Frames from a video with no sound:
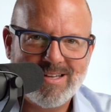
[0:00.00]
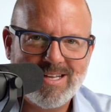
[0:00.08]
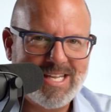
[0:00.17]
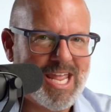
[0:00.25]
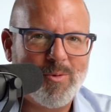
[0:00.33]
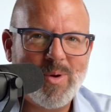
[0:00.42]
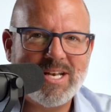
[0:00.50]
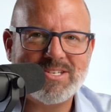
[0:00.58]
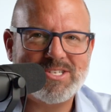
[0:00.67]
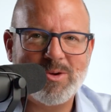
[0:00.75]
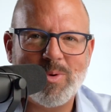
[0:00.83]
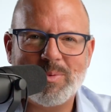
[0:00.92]
Can't wait to
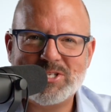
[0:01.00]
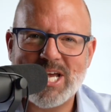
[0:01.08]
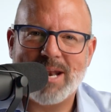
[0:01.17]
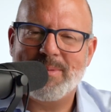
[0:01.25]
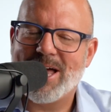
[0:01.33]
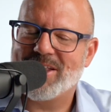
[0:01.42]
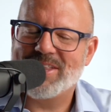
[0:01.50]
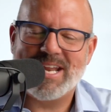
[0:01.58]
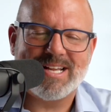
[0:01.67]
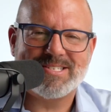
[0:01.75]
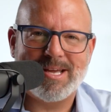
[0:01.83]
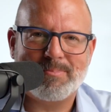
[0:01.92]
see what we chat about on the
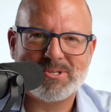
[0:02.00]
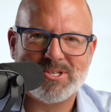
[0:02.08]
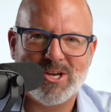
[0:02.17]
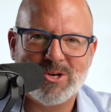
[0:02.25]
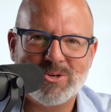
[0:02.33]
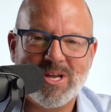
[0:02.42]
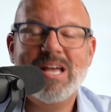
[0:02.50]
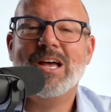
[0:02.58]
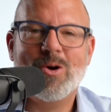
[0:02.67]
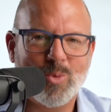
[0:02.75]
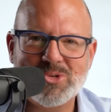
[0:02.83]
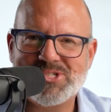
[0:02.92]
next episode.
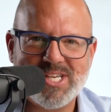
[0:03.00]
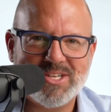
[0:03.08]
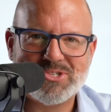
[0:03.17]
We'll see you